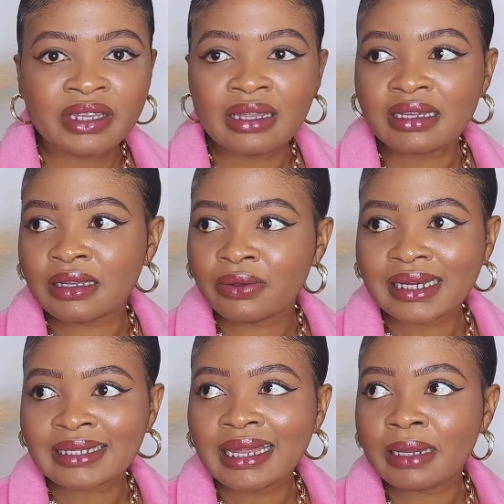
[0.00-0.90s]
the next day you
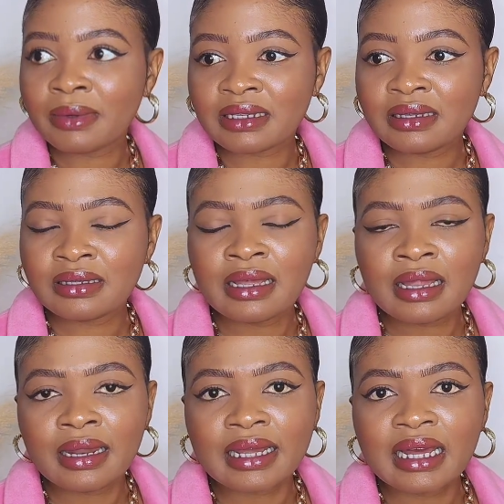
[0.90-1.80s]
can style them as this.
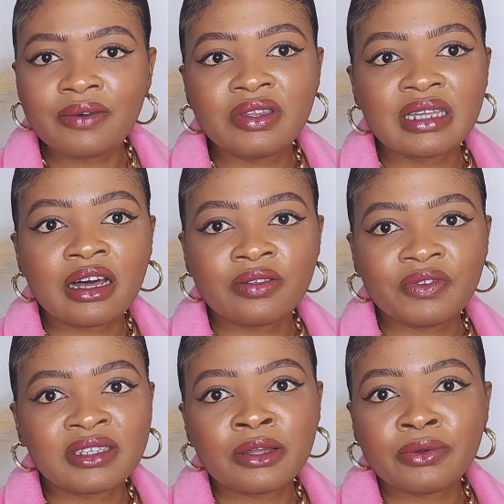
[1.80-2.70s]
Like have these
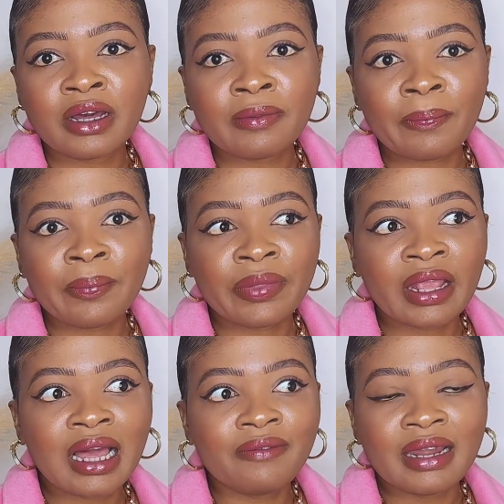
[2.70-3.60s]
outfits that you can
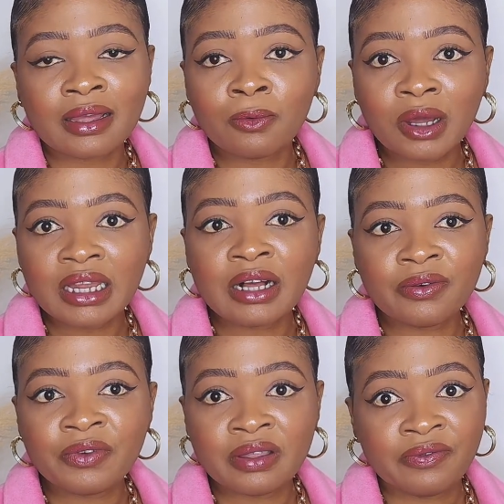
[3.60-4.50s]
have like one
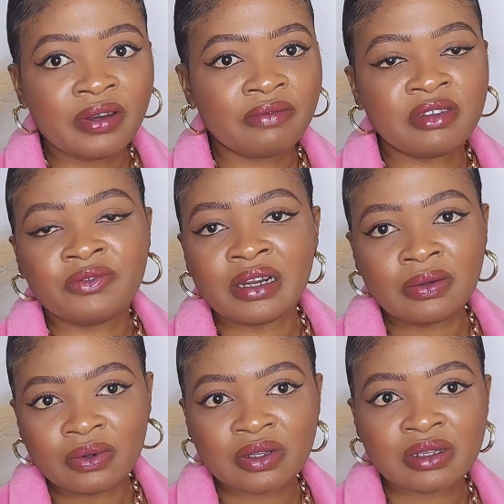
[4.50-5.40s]
outfit, five different
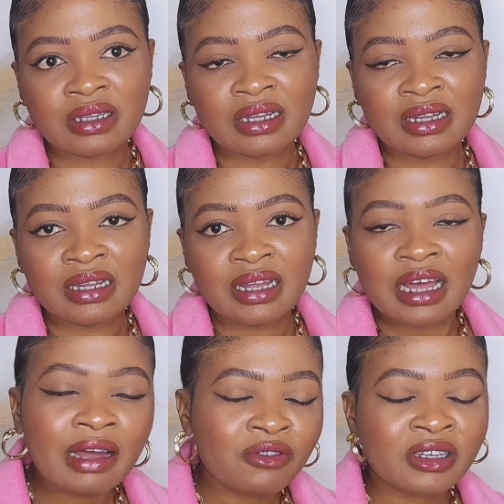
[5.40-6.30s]
looks.
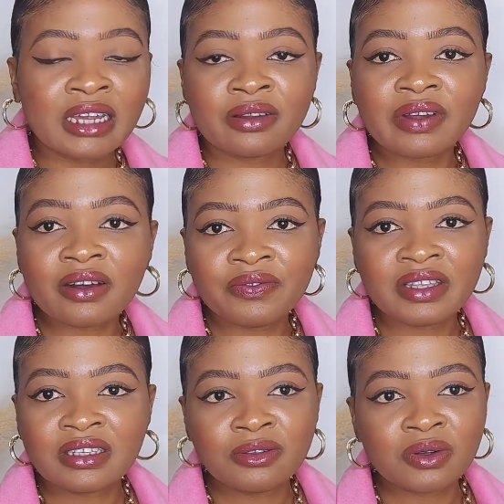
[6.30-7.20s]
Have those kind of
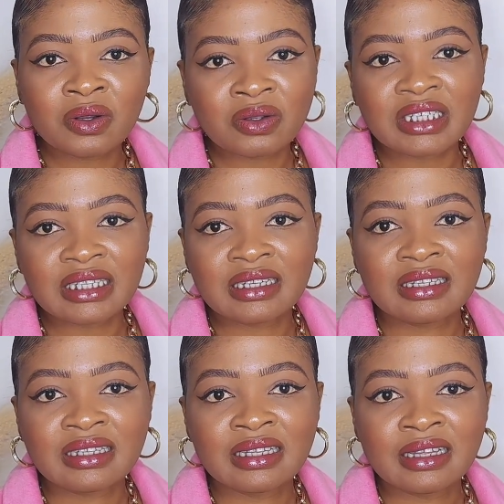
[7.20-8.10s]
outfits in your closet.
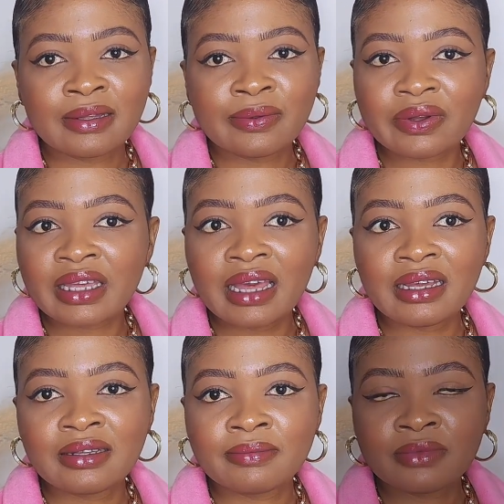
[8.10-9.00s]

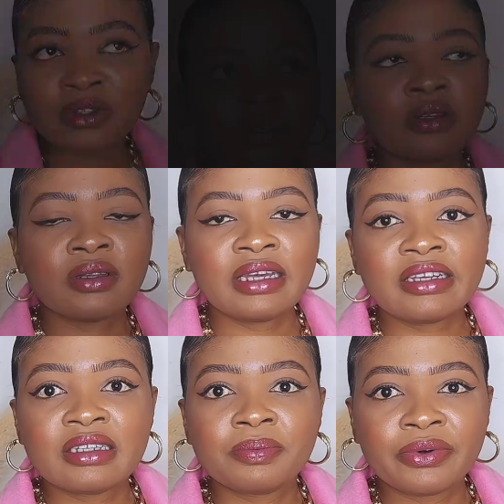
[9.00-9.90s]
Okay. So
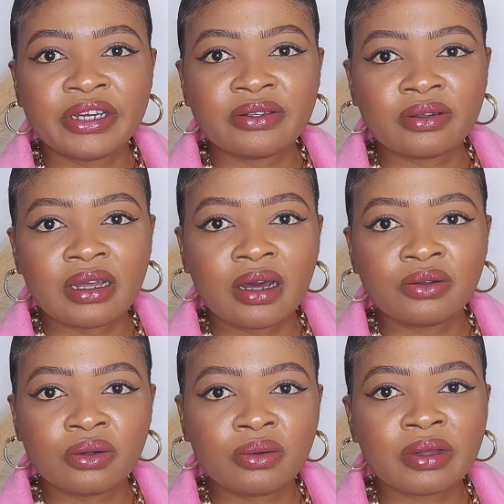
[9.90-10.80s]
next point on how
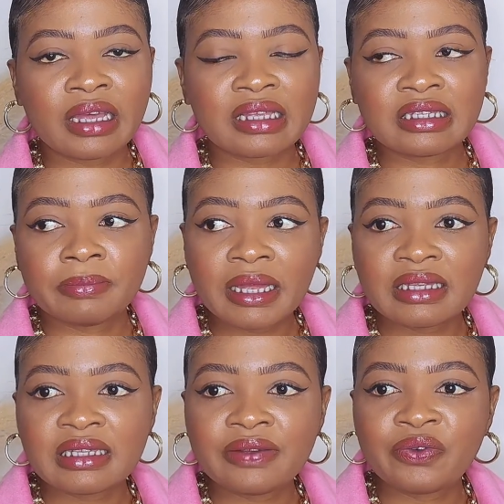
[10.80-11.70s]
to look
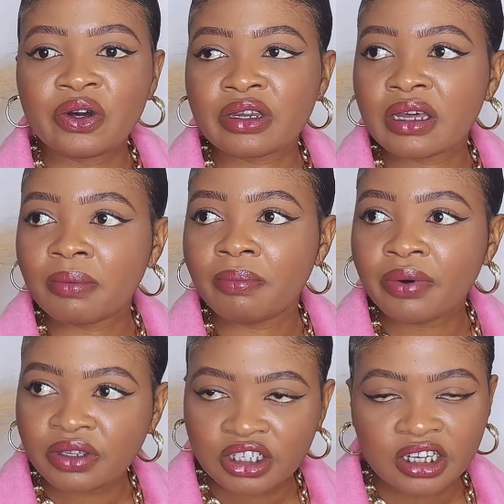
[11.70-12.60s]
expensive on a
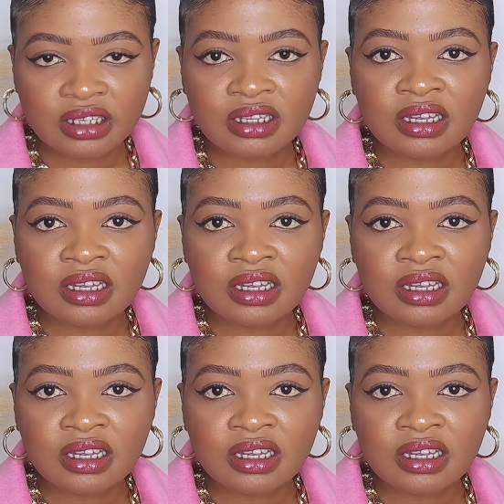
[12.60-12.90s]
budget